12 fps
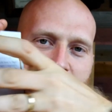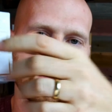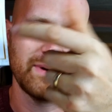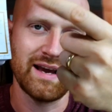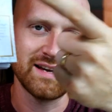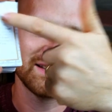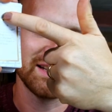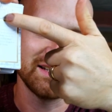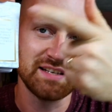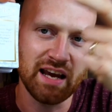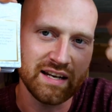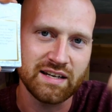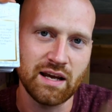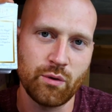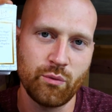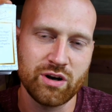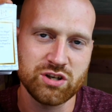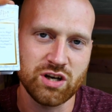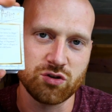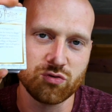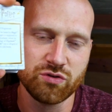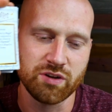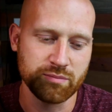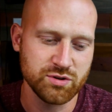of them has the date at which I
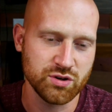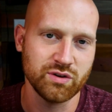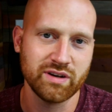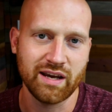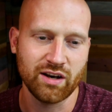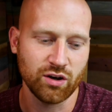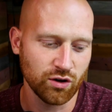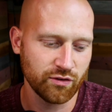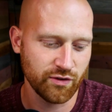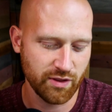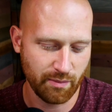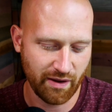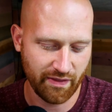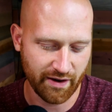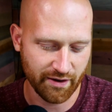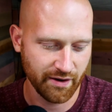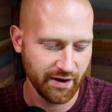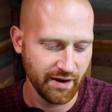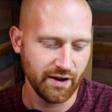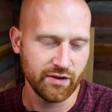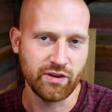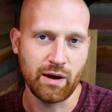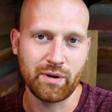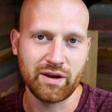drew them, so you can look for them on there.
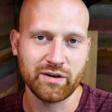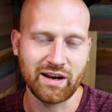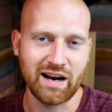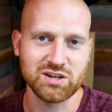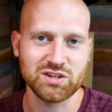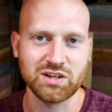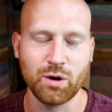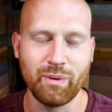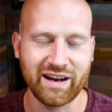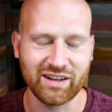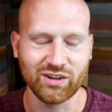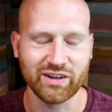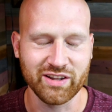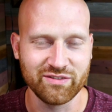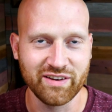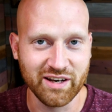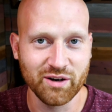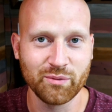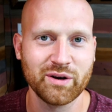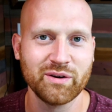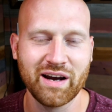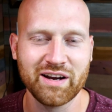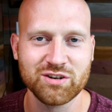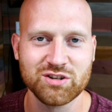So that way you can actually go back and look at the video where you
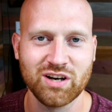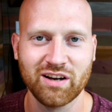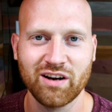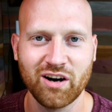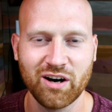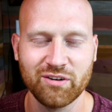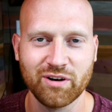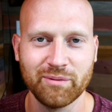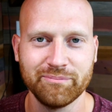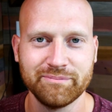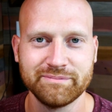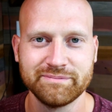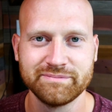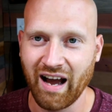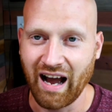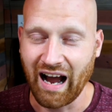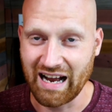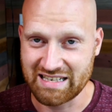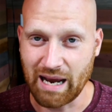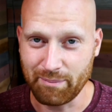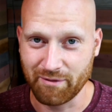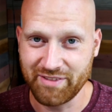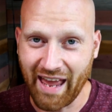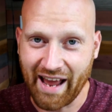got your chocolate card from. On top
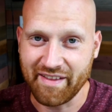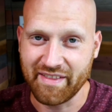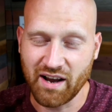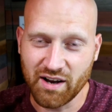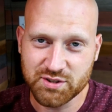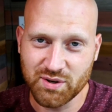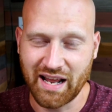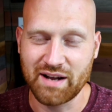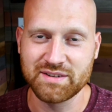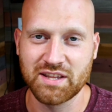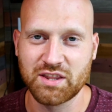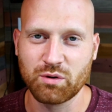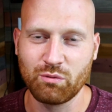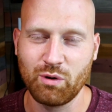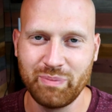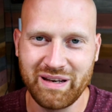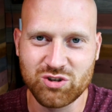of that, they also announced that there will be